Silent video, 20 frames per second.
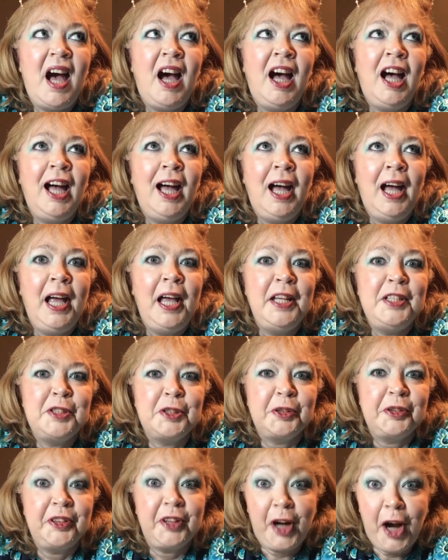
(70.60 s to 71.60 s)
I
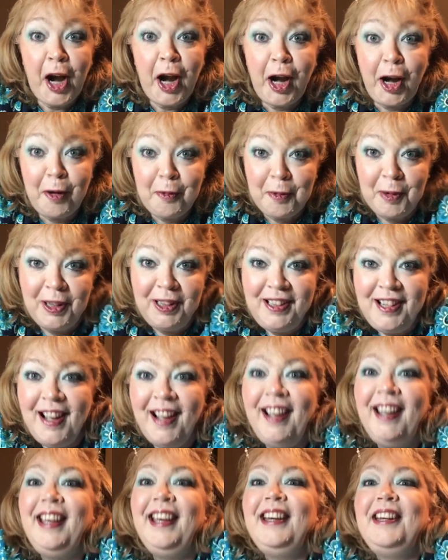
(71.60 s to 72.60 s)
took the car one
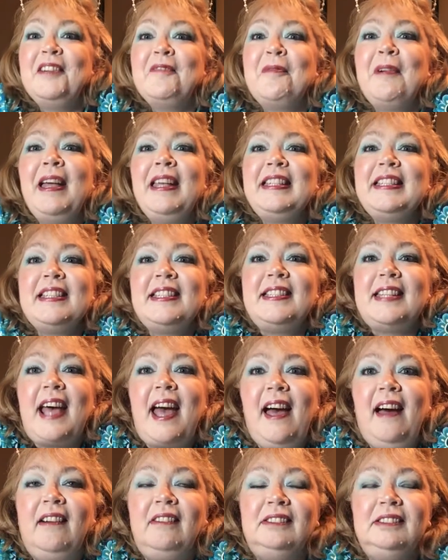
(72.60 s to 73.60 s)
night and went to
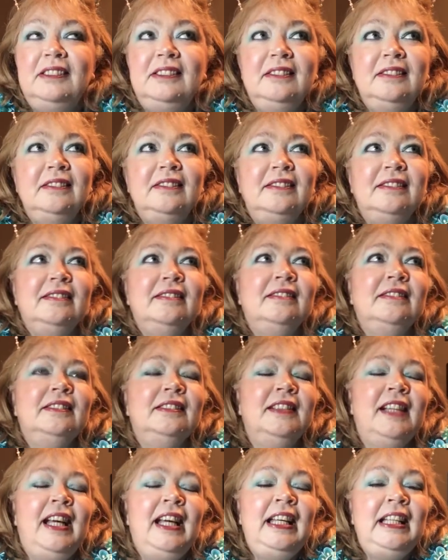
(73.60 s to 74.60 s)
town,
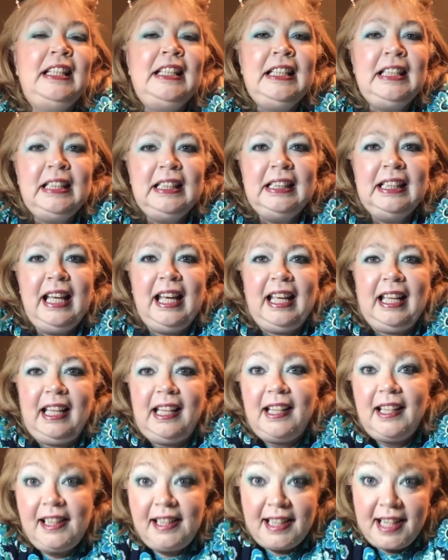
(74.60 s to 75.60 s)

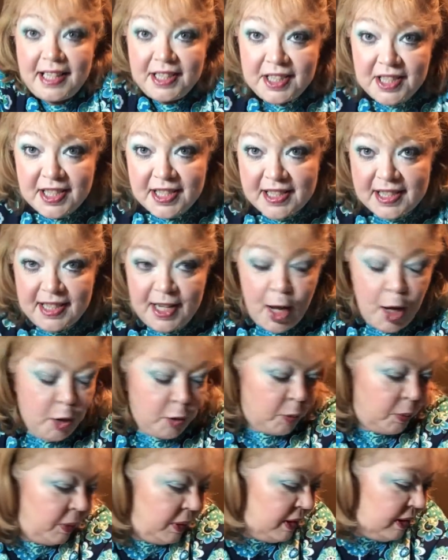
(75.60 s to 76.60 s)
and it had just
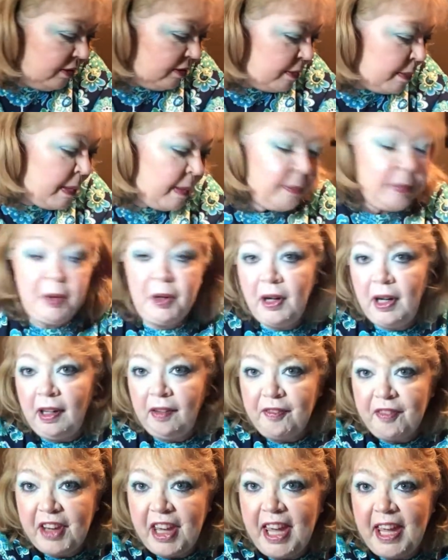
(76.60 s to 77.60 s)
snowed. Remember, I
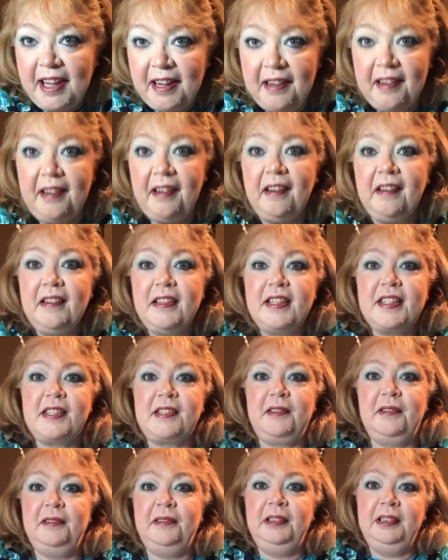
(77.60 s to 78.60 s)
live in Canada,
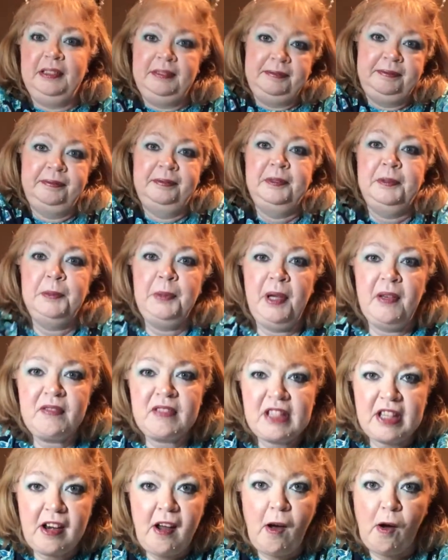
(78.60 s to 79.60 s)
so we have
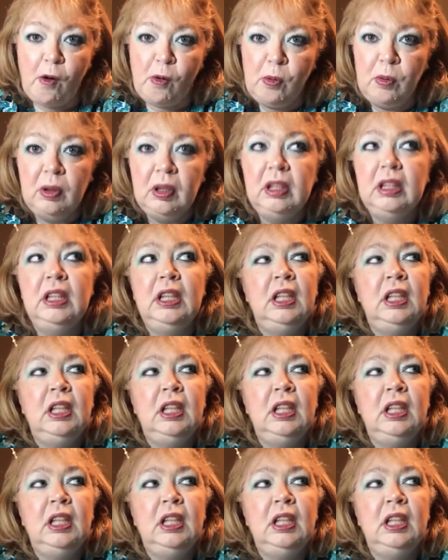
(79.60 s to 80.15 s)
snow.